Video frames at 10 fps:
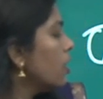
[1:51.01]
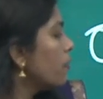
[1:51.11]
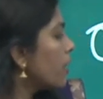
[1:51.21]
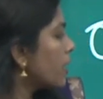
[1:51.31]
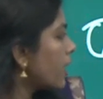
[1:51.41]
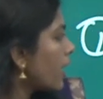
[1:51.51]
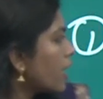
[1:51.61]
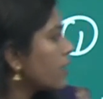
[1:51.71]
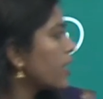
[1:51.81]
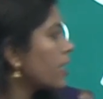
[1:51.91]
We are
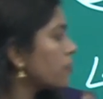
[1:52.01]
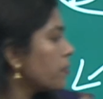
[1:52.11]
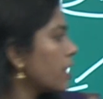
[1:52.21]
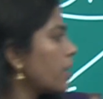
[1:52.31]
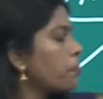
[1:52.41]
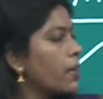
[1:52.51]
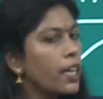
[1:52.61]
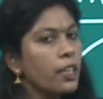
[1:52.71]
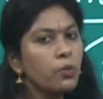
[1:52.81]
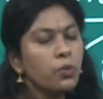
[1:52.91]
taking that, we are
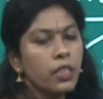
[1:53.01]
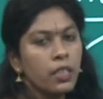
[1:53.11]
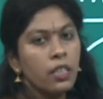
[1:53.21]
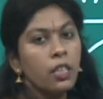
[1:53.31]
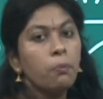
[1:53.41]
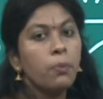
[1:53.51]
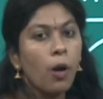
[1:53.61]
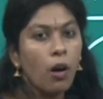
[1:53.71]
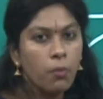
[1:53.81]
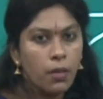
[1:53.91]
applying to the
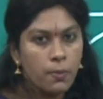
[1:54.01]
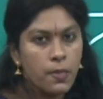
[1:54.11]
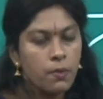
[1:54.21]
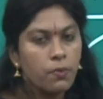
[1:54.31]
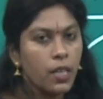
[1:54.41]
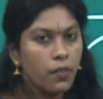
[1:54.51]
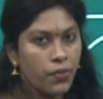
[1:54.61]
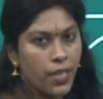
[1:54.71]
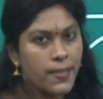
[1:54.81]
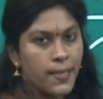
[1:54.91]
problems we are
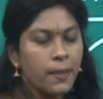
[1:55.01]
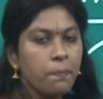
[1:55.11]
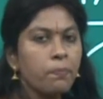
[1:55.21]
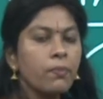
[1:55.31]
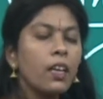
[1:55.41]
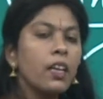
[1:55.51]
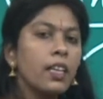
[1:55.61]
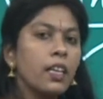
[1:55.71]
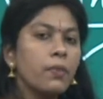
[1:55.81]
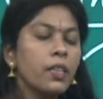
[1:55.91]
facing
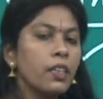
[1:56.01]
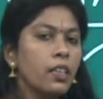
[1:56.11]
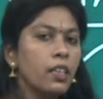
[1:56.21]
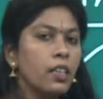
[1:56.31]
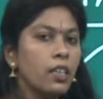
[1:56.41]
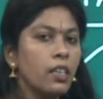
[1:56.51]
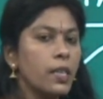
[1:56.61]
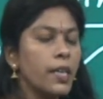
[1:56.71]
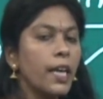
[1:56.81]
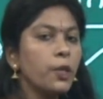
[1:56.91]
in our
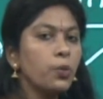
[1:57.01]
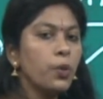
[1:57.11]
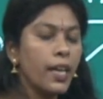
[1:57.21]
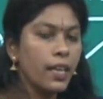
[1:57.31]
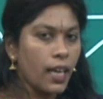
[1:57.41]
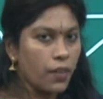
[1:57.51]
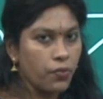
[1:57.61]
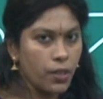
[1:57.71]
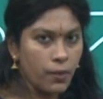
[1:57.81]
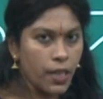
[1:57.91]
day-to-day
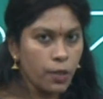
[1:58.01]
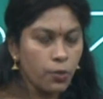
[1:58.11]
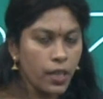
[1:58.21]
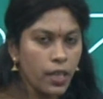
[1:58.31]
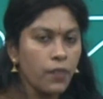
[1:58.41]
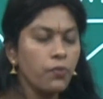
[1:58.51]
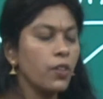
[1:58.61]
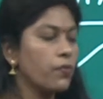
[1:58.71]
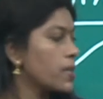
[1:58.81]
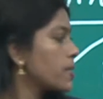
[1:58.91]
life. In our day-to-day life we
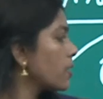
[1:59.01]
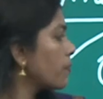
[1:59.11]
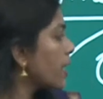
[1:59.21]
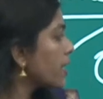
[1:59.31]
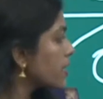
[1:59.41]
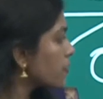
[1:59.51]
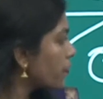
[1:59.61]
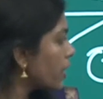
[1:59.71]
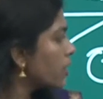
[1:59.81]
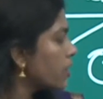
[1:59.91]
are facing in various
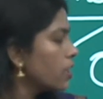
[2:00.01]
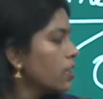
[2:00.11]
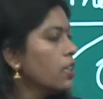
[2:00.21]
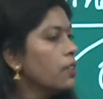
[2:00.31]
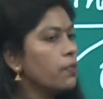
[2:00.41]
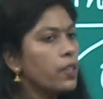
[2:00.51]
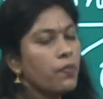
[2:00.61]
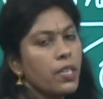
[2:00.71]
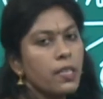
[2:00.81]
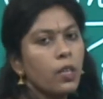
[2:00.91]
fields, we are
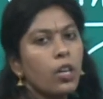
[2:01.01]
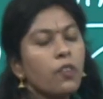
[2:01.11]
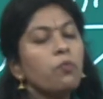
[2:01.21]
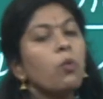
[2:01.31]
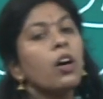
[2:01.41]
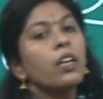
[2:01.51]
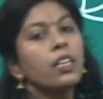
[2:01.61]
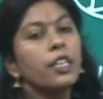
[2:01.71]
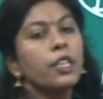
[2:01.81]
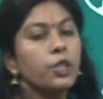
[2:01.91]
facing a lot of
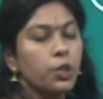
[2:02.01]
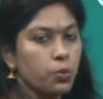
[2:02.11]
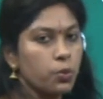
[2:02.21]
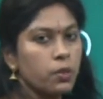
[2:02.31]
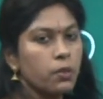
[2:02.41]
moral issues,